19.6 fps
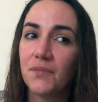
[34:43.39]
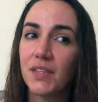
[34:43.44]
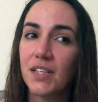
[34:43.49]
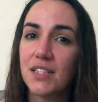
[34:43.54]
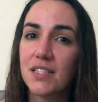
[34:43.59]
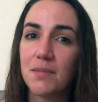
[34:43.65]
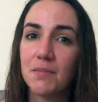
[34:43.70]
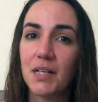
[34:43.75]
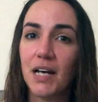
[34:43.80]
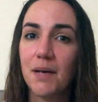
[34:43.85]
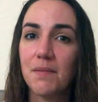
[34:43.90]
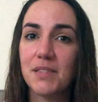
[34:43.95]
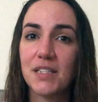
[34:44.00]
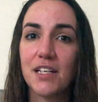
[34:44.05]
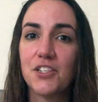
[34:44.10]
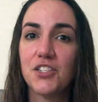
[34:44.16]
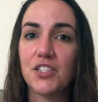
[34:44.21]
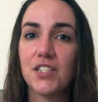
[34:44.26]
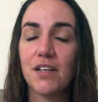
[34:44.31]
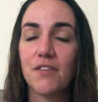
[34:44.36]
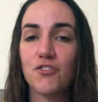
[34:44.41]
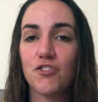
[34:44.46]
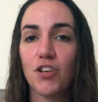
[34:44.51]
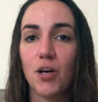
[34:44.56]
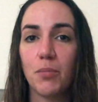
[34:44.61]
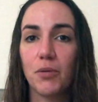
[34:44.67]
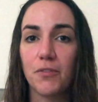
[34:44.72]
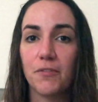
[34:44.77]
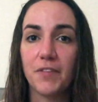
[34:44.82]
sometimes I just have
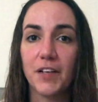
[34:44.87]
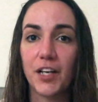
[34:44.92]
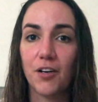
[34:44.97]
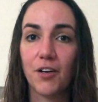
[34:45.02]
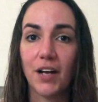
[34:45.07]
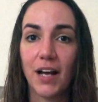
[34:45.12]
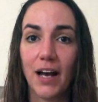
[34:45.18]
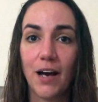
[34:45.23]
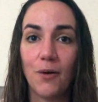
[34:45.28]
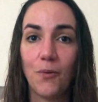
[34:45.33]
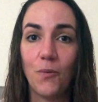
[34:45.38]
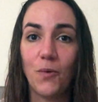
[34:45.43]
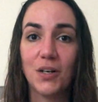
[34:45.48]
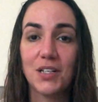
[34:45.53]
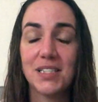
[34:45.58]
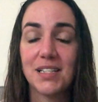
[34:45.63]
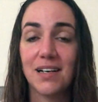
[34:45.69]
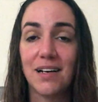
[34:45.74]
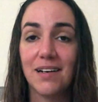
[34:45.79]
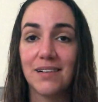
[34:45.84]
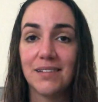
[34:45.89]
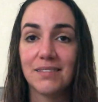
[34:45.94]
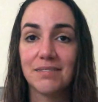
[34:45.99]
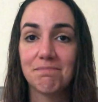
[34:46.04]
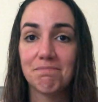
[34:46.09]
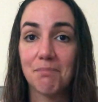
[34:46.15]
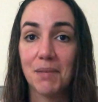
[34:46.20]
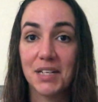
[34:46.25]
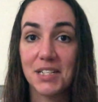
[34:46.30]
trouble figuring out what's on
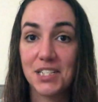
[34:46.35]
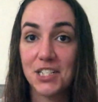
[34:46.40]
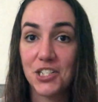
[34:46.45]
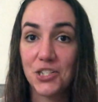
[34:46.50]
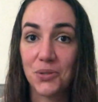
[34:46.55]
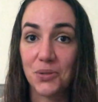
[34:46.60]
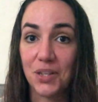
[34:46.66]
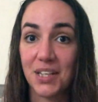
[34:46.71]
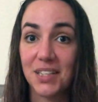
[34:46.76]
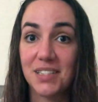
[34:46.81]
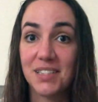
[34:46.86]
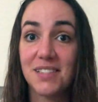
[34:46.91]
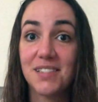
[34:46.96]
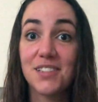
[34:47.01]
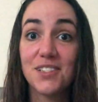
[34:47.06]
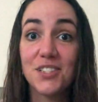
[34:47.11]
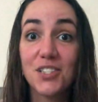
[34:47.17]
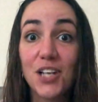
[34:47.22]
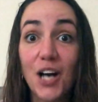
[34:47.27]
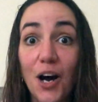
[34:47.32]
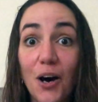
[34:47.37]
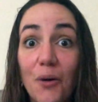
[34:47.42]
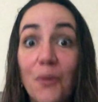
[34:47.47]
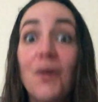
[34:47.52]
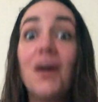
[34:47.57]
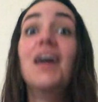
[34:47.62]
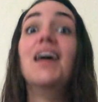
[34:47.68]
my to-do list. So